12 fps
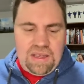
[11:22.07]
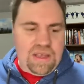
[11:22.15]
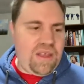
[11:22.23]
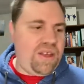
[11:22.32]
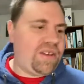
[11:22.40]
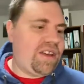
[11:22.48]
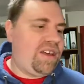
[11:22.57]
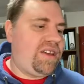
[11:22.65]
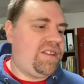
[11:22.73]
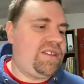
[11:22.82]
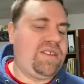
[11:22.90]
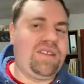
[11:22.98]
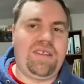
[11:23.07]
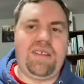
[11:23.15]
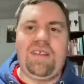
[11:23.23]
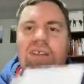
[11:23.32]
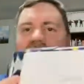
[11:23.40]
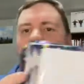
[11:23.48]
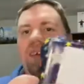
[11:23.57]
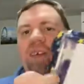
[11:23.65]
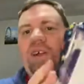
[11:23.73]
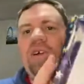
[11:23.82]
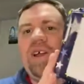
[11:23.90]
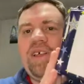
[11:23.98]
Okay.
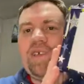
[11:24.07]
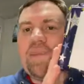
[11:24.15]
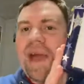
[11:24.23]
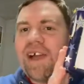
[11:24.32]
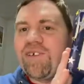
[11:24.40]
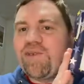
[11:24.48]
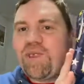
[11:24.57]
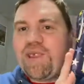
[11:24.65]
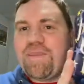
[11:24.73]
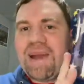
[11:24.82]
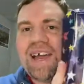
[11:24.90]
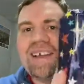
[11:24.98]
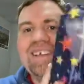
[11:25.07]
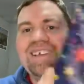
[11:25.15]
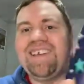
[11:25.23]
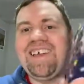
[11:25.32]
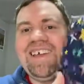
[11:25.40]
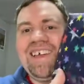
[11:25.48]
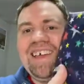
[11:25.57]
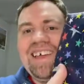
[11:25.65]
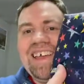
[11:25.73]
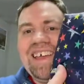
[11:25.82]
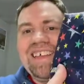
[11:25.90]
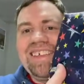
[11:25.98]
Alright, it's a package within a package.
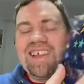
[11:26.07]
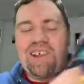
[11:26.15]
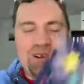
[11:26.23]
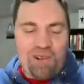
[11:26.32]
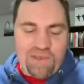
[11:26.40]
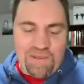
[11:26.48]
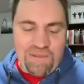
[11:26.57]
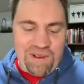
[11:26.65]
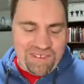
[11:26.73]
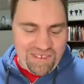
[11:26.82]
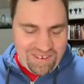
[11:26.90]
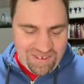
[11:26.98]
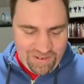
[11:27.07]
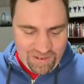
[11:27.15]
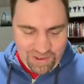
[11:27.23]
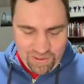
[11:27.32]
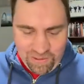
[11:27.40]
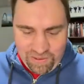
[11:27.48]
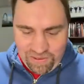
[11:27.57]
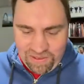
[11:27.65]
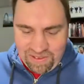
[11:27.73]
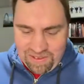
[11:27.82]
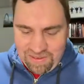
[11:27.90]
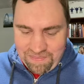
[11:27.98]
It's like a Christmas present. Really cool.
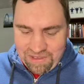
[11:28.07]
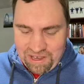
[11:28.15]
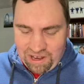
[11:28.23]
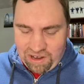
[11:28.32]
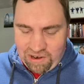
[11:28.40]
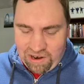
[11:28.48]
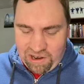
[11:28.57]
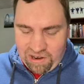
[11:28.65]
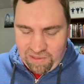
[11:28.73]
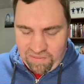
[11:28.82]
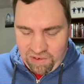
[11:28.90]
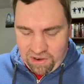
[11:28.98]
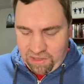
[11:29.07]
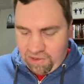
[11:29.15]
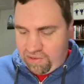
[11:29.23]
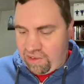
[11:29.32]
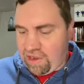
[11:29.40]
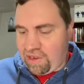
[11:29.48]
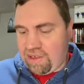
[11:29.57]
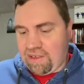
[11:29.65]
Got a card here on the front, it looks like.